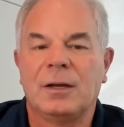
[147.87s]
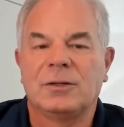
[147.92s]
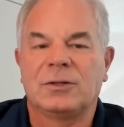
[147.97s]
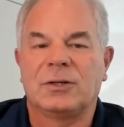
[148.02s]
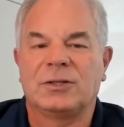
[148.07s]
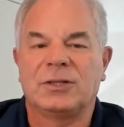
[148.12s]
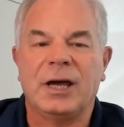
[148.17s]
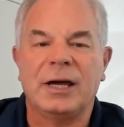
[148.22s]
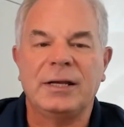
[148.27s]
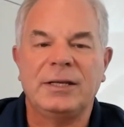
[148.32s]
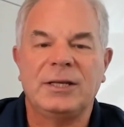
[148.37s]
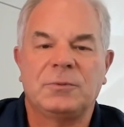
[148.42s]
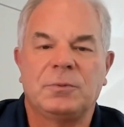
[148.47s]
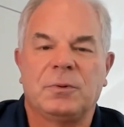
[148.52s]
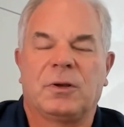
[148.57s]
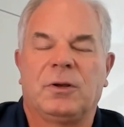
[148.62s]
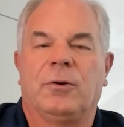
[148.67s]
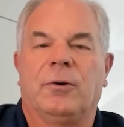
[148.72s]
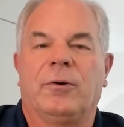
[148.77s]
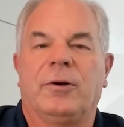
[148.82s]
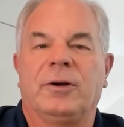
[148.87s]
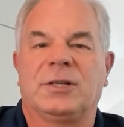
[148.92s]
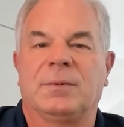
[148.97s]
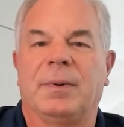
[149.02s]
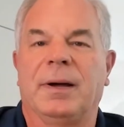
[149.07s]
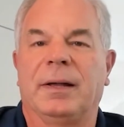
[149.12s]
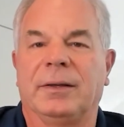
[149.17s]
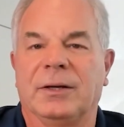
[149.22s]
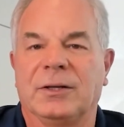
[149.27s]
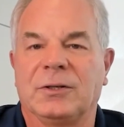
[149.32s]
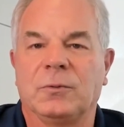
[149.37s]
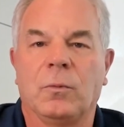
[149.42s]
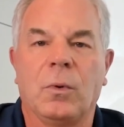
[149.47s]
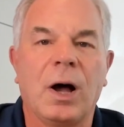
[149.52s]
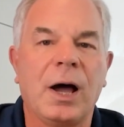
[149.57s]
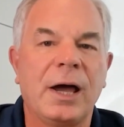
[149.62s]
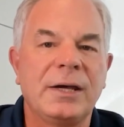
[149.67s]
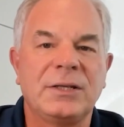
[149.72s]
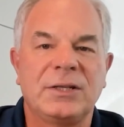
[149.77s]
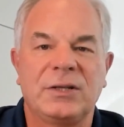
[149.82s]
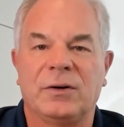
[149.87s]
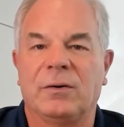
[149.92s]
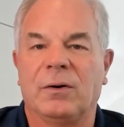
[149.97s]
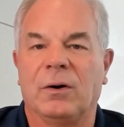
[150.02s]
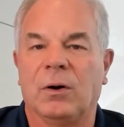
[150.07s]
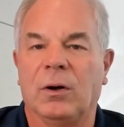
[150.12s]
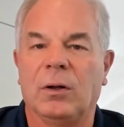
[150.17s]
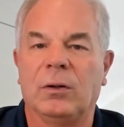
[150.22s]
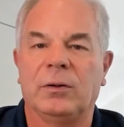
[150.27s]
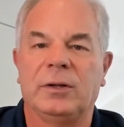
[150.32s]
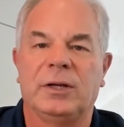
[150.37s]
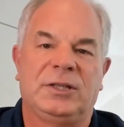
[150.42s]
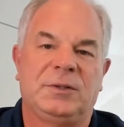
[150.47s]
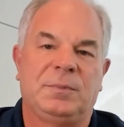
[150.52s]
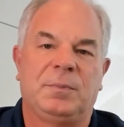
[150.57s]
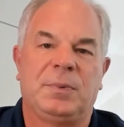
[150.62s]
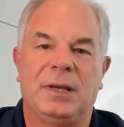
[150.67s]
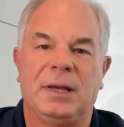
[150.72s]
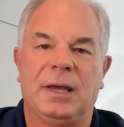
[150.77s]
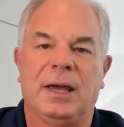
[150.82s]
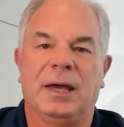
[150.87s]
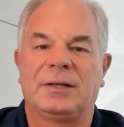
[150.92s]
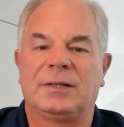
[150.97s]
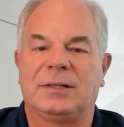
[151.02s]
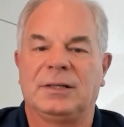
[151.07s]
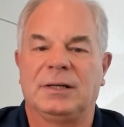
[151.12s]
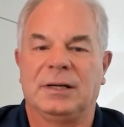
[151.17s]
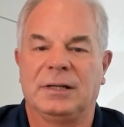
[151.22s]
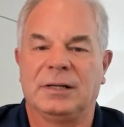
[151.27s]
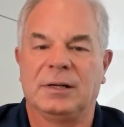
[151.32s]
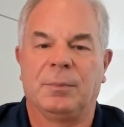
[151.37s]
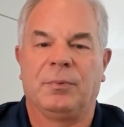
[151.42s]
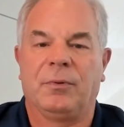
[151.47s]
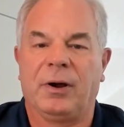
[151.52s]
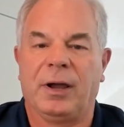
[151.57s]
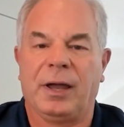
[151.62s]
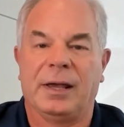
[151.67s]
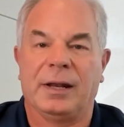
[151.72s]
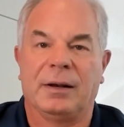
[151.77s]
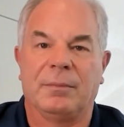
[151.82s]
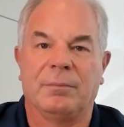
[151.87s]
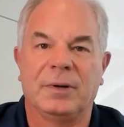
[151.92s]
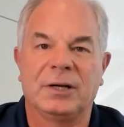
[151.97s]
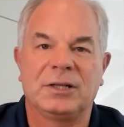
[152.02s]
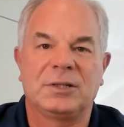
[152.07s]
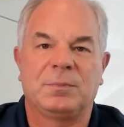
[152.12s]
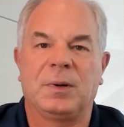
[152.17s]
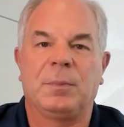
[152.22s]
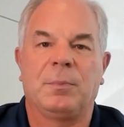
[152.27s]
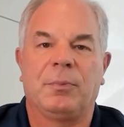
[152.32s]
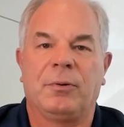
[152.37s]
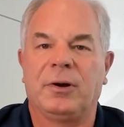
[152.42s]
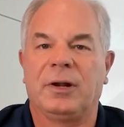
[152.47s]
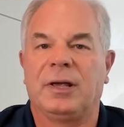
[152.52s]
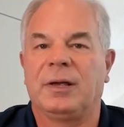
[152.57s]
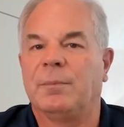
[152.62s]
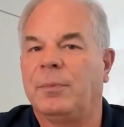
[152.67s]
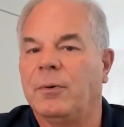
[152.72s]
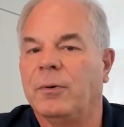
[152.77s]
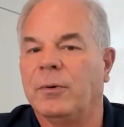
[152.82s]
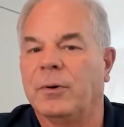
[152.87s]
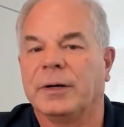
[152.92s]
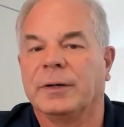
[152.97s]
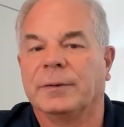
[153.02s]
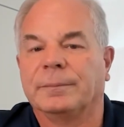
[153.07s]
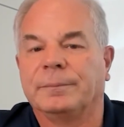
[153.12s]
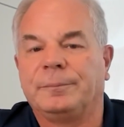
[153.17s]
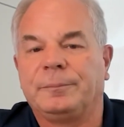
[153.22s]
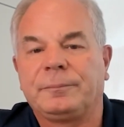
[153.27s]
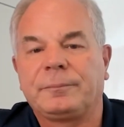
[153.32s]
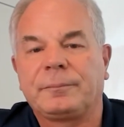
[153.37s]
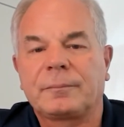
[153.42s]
So scientists were curious about this. Why is there all this PS in the brain? It must be pretty important.